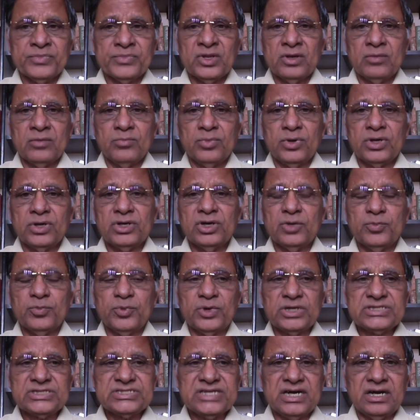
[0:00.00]
Bondo
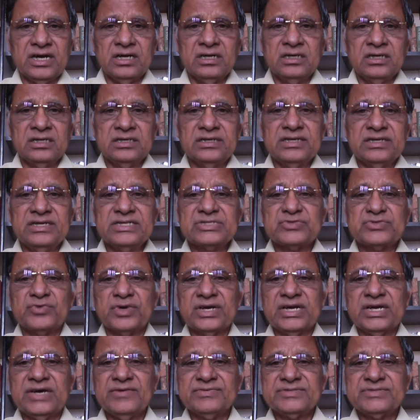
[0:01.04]
Porja is one
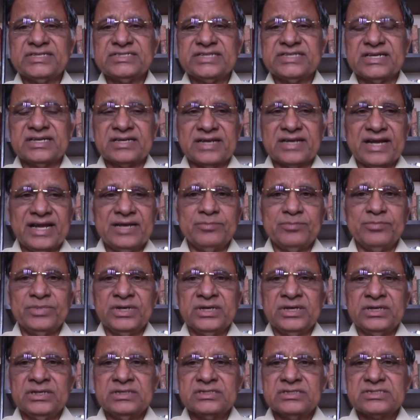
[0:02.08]
of such a tribe.
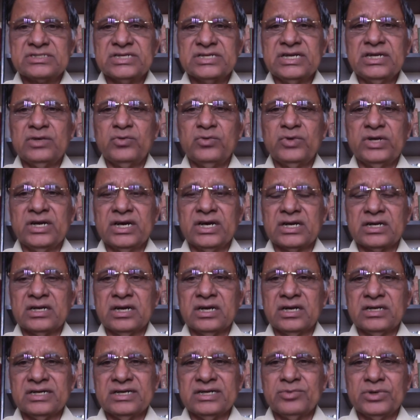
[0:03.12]
Still, we are
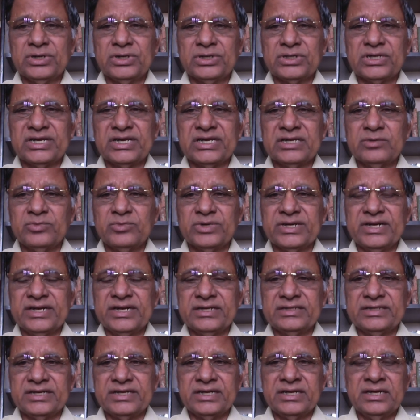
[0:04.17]
not able to
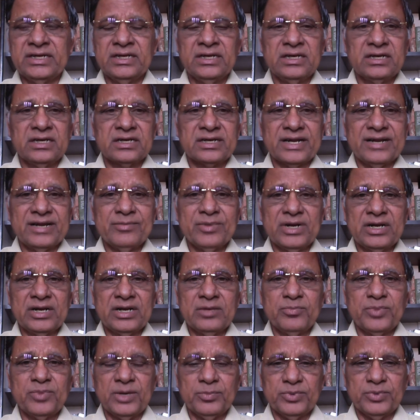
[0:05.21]
enumerate the tribal
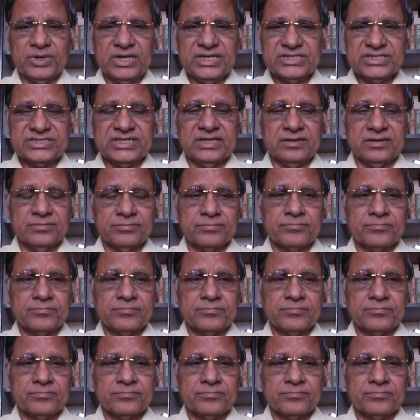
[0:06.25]
population.